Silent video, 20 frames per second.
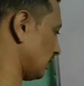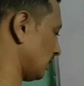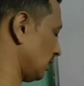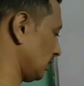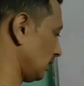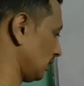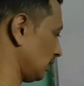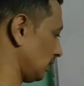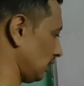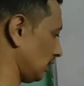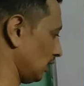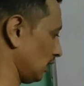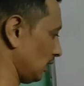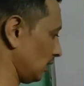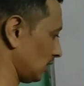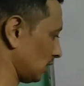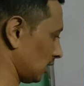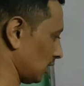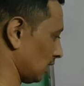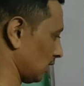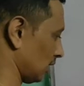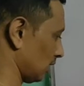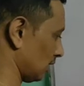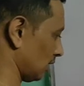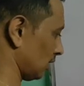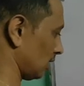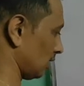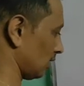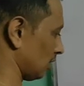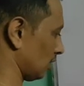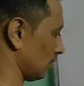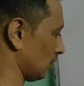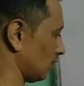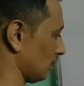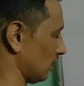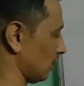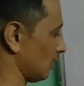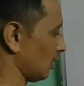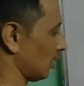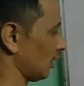D is
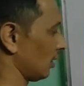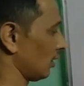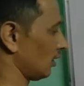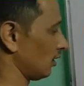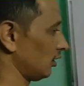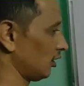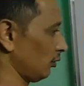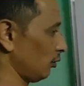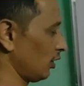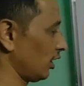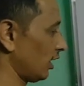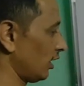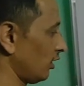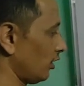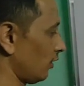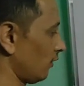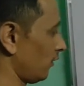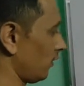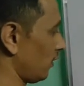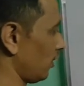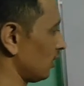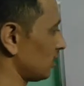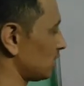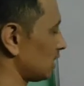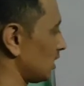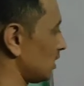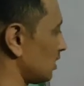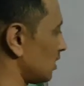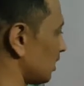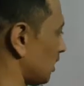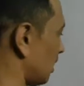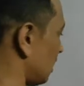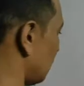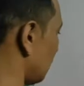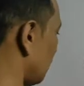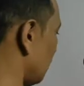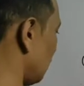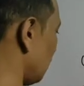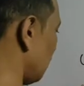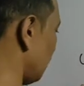determinant of first and second
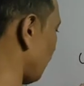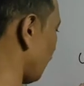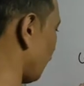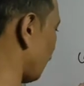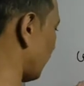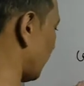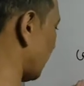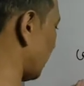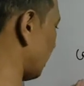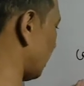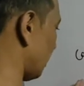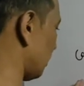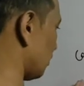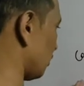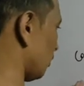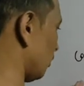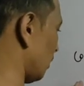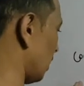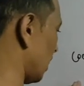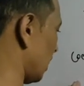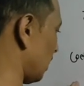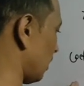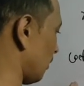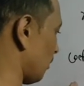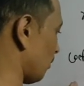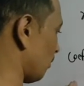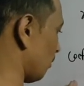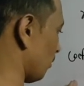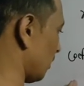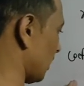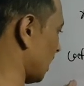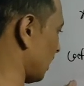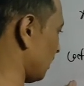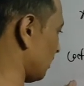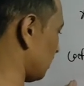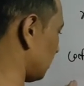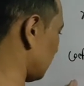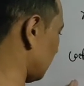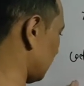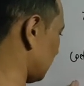column, that is 1
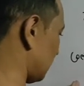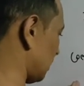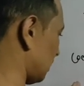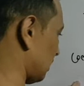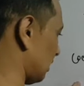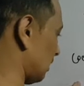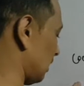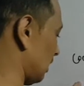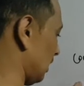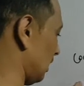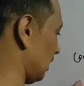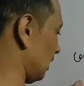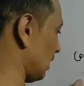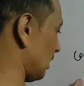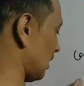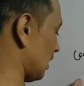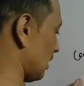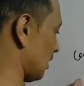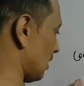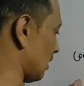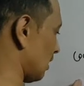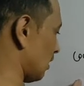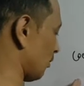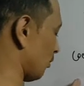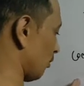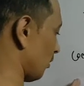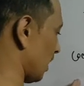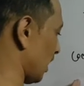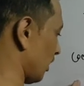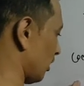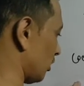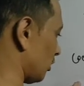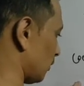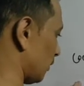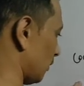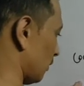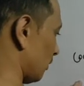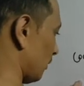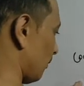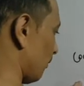minus 6, 3 minus
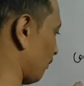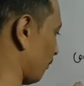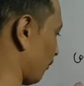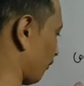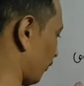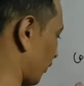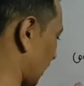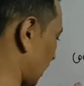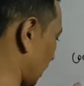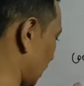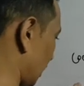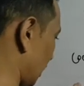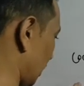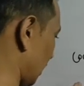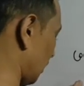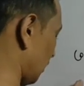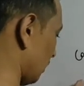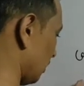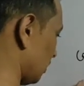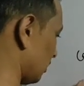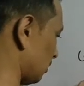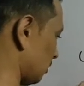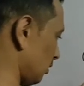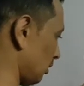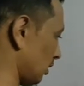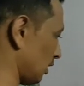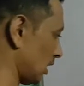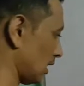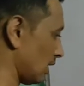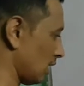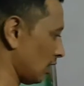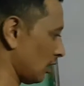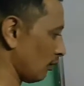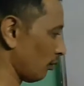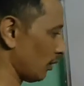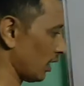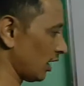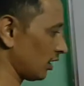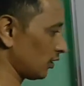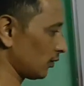4 equals to
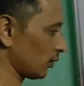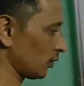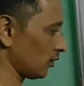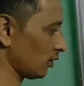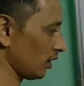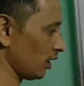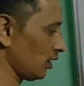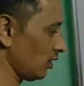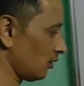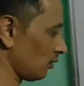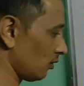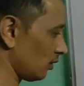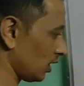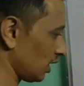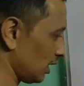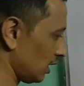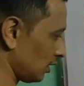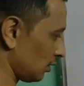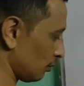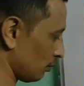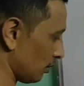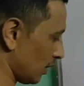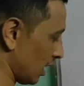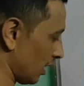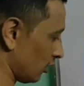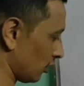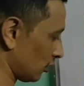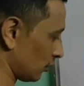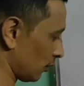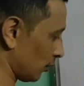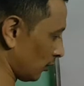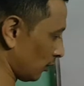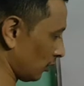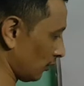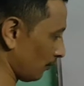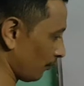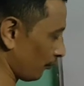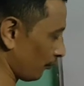minus 4 into 1 is minus 4,